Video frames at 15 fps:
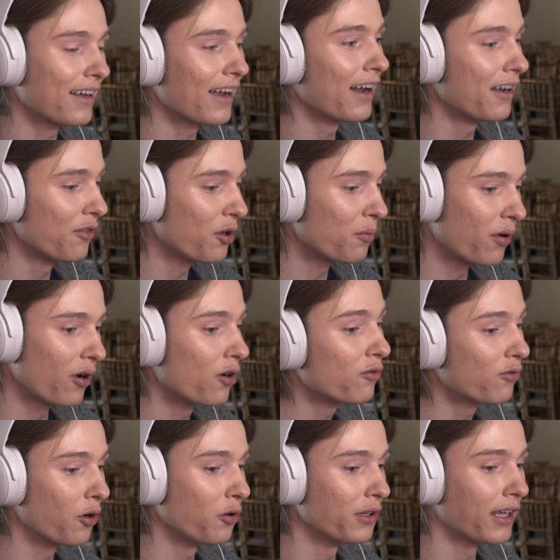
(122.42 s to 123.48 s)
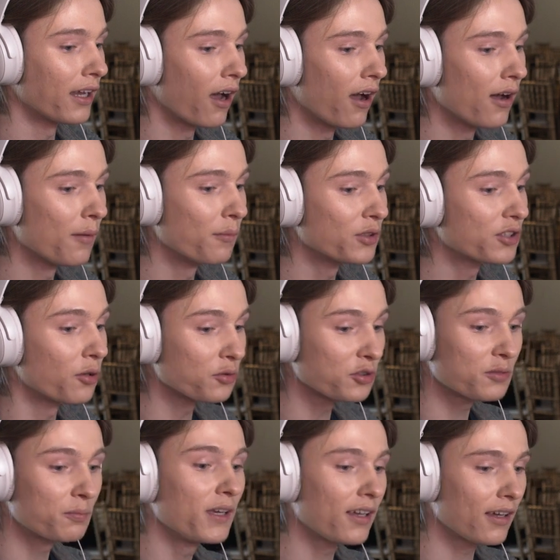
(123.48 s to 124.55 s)
had gotten the ball rolling. So
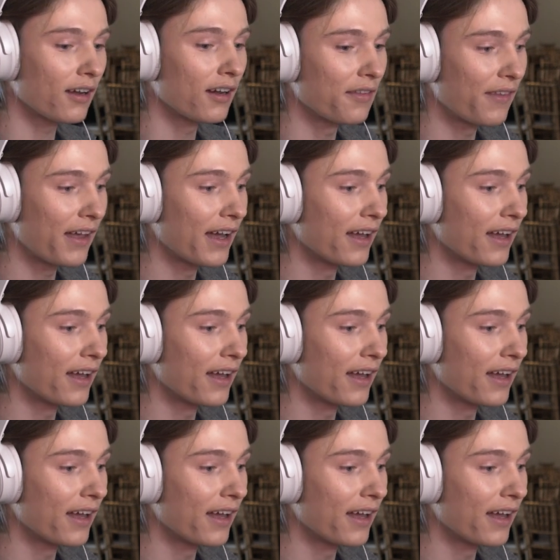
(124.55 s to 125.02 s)
speaking on